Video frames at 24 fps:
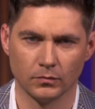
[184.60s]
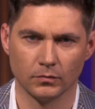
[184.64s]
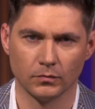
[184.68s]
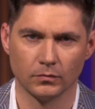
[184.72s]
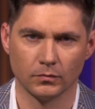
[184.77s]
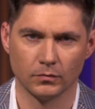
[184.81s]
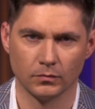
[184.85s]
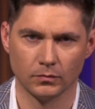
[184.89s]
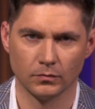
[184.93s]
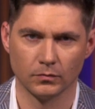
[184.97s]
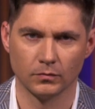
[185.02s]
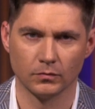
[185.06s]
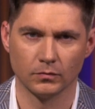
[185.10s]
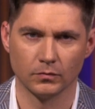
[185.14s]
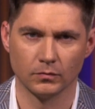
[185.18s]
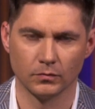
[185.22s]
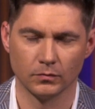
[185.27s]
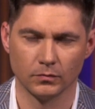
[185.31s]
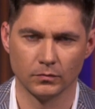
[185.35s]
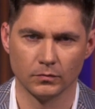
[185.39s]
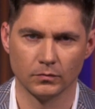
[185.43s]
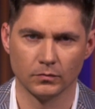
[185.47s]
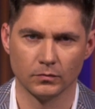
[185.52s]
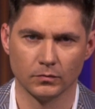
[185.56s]

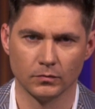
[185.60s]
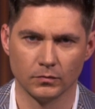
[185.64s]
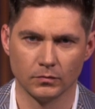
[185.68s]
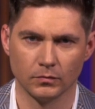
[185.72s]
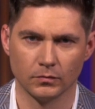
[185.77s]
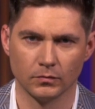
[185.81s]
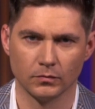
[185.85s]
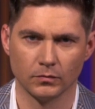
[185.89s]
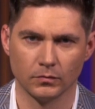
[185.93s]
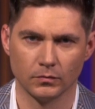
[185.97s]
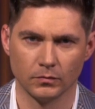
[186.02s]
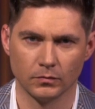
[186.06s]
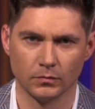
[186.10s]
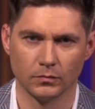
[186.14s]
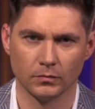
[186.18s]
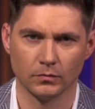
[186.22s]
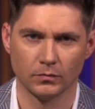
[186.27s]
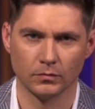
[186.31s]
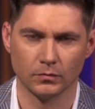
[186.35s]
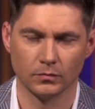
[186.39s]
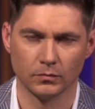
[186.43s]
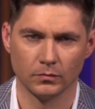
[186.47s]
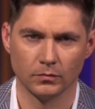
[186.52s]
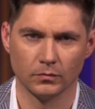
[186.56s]

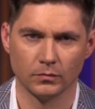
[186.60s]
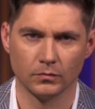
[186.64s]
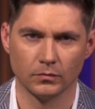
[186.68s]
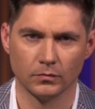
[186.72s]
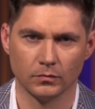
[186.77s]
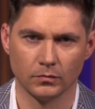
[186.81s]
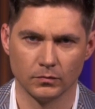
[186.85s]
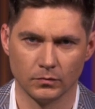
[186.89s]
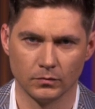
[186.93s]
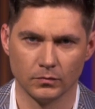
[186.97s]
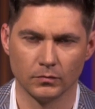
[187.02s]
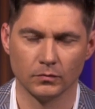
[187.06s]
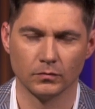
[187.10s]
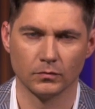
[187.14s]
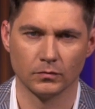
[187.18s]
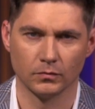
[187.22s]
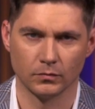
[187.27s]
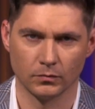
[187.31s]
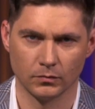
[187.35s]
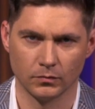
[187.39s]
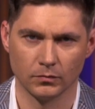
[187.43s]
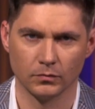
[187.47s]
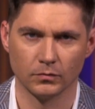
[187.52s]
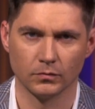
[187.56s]

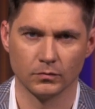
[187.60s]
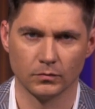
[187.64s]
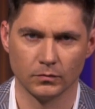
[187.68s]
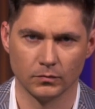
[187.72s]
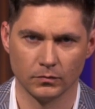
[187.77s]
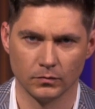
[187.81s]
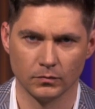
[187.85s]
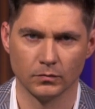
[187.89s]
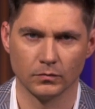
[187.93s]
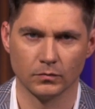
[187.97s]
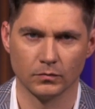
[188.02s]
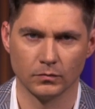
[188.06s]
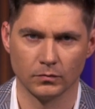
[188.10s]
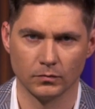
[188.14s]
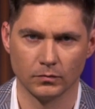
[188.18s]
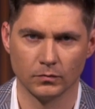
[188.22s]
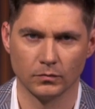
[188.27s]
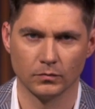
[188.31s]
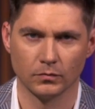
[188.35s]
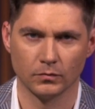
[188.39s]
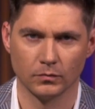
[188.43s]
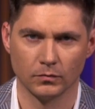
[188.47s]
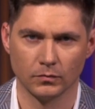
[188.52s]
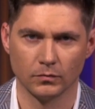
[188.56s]

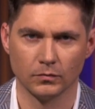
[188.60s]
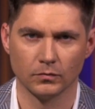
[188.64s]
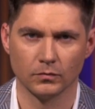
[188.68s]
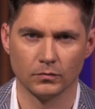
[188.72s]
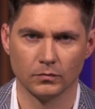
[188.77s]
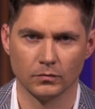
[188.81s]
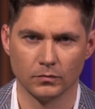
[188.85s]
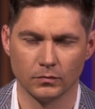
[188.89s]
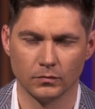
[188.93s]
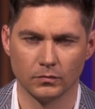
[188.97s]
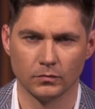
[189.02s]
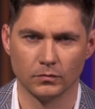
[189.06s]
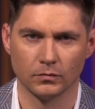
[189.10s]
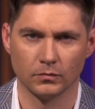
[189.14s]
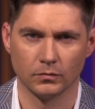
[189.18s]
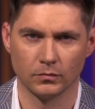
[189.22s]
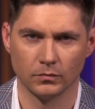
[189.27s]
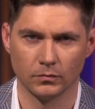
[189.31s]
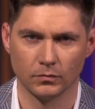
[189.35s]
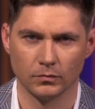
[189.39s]
The person shown says nothing.